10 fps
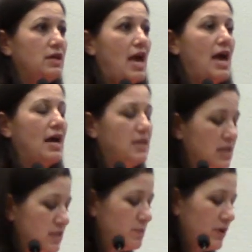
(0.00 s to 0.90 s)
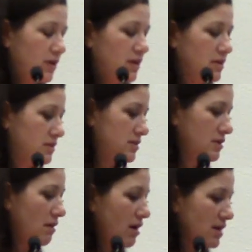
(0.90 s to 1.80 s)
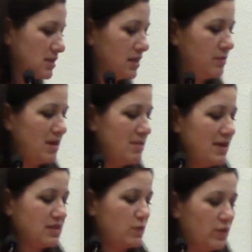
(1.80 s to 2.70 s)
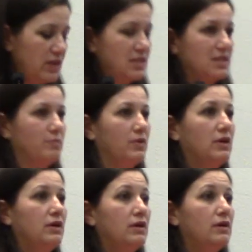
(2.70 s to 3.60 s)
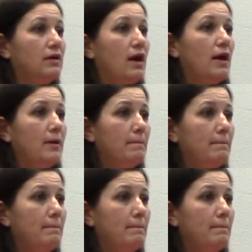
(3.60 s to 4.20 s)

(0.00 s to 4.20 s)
And his book is awesome. He makes it really simple. Huh?